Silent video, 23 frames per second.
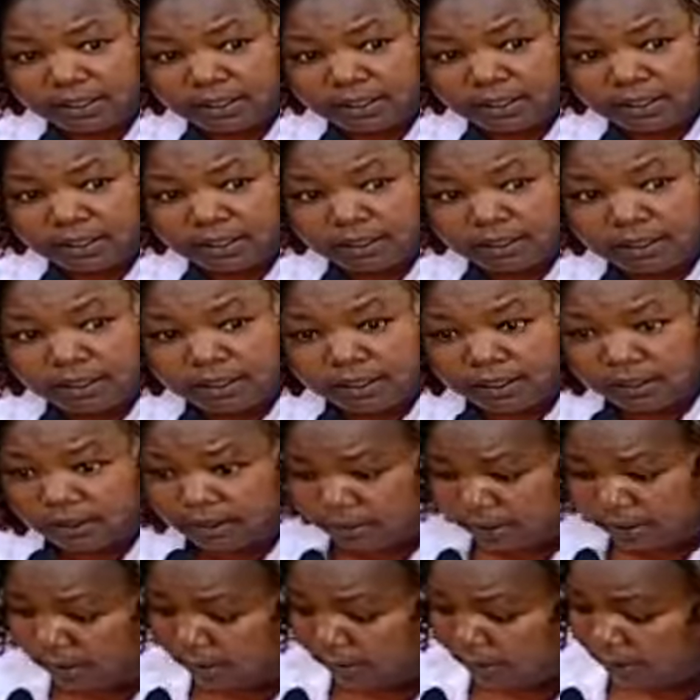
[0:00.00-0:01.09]

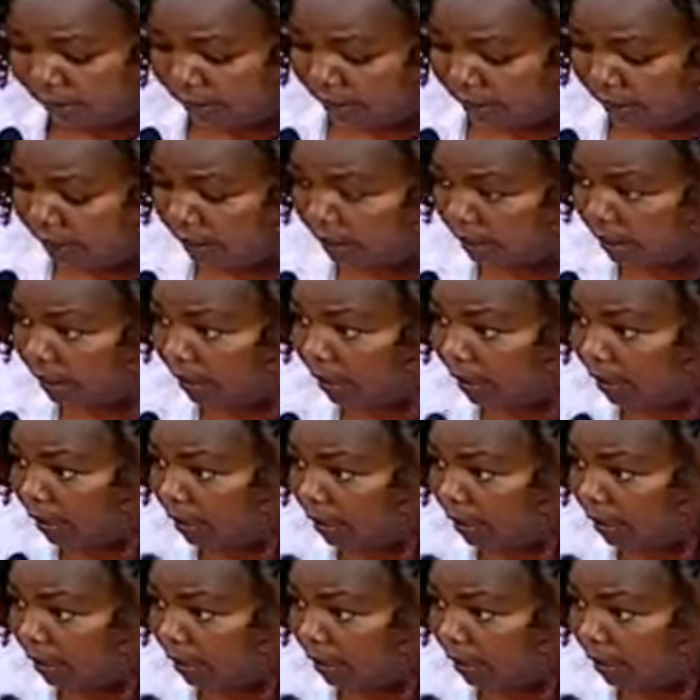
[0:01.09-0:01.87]
Nothing is said.